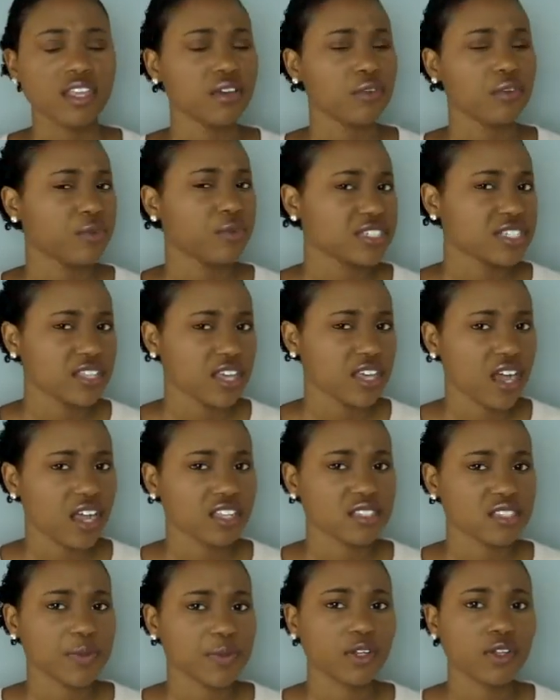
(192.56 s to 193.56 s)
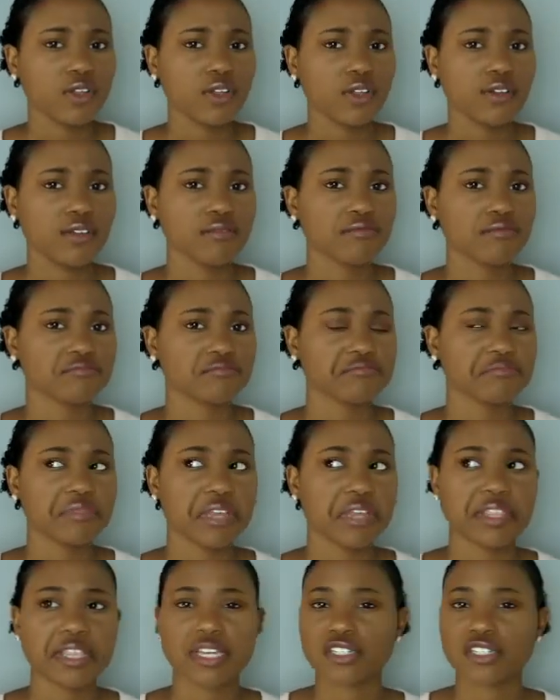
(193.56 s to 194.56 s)
went to the hospital
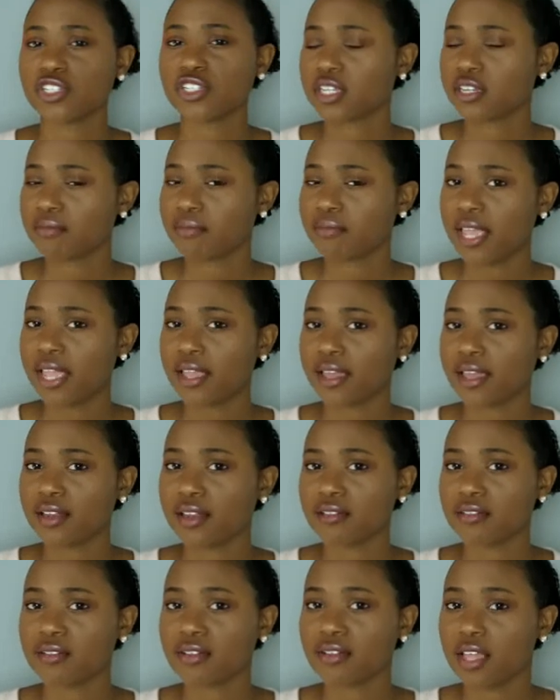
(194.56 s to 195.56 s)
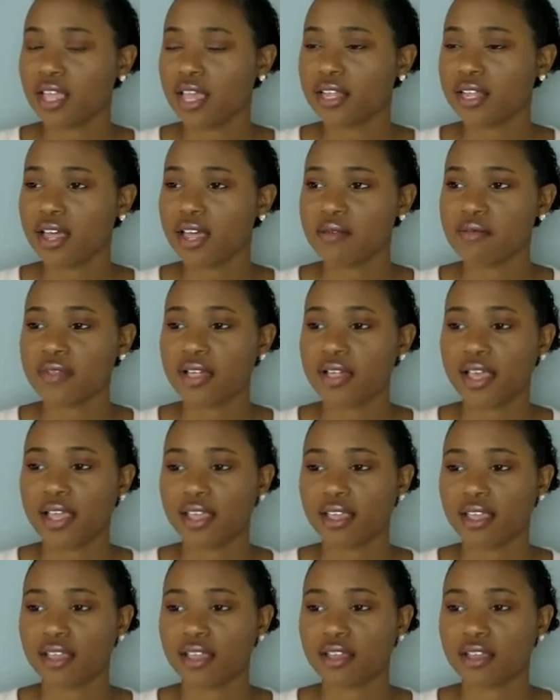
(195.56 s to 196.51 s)
and that she didn't make it. And I'm like,